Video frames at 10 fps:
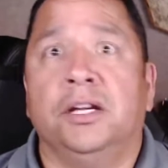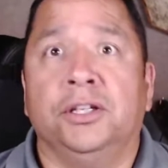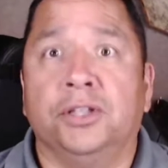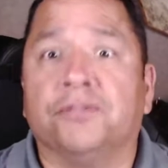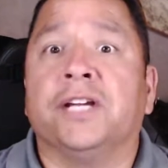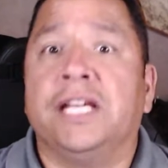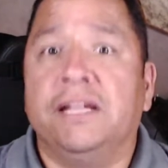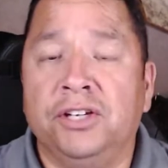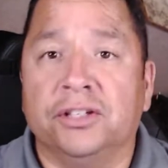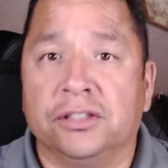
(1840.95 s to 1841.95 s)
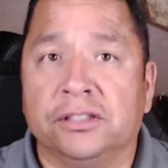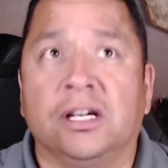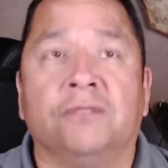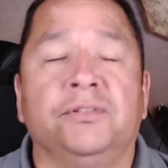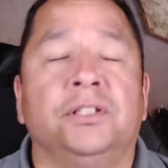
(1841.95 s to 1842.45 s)
You're forgiving
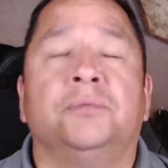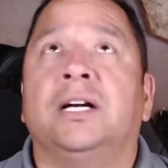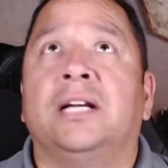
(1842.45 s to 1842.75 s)
yourself. You know what?